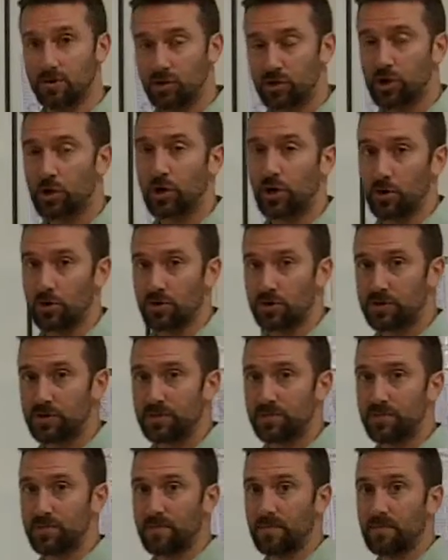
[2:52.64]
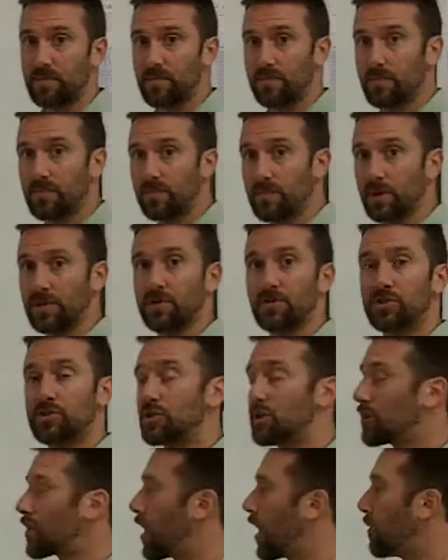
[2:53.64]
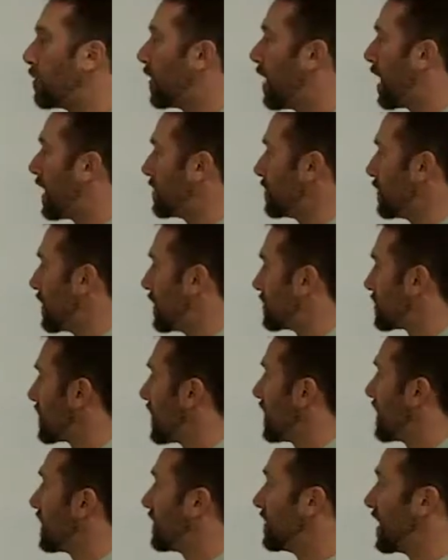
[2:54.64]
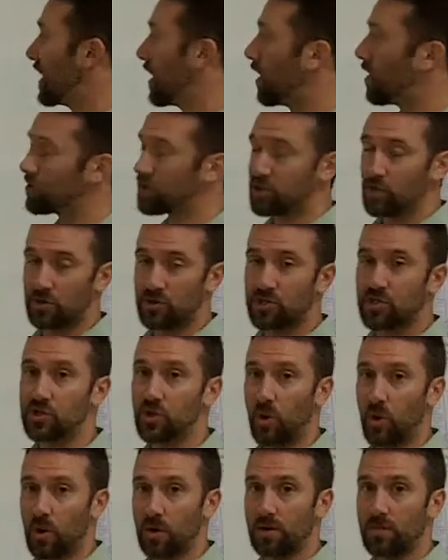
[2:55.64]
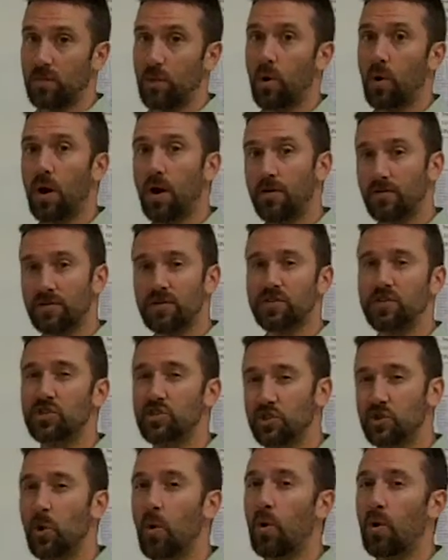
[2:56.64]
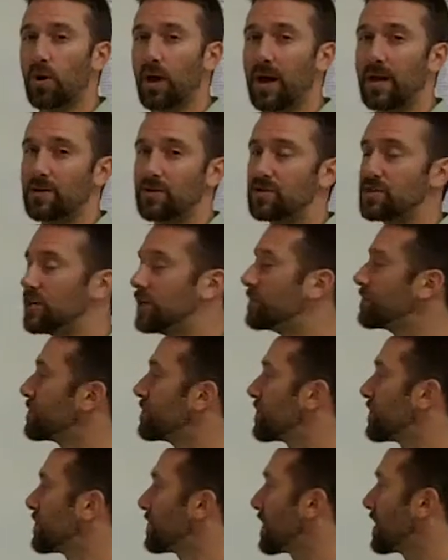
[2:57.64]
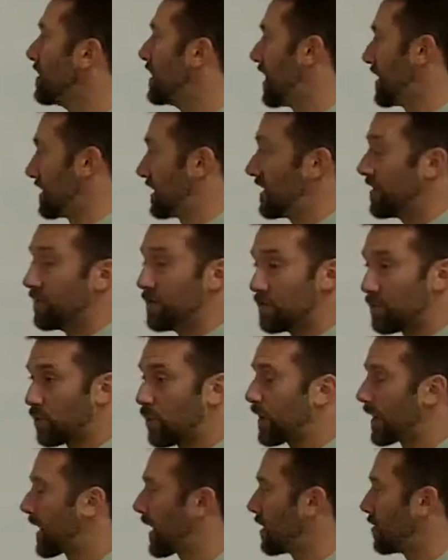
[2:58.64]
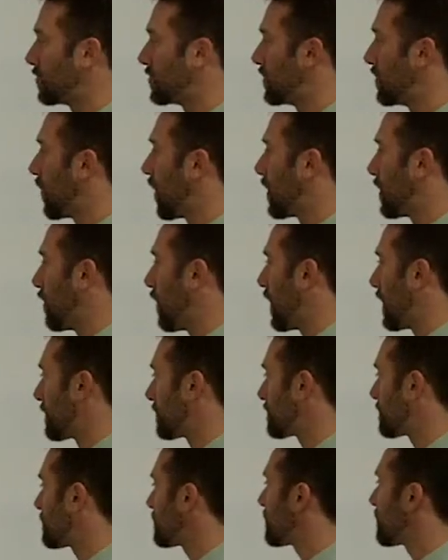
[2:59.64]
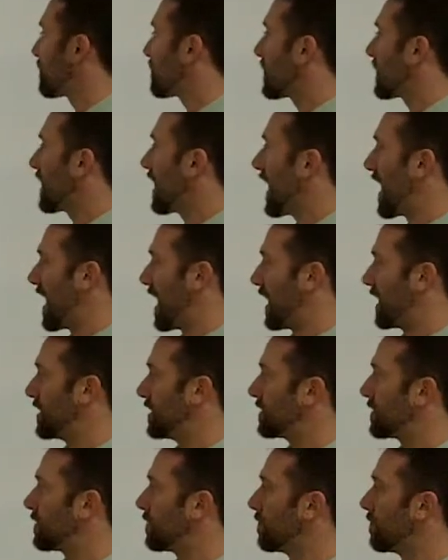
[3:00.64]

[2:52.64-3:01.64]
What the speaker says: sugars, but they're still carbohydrates. They also store, more often store energy than give you quick energy right away. And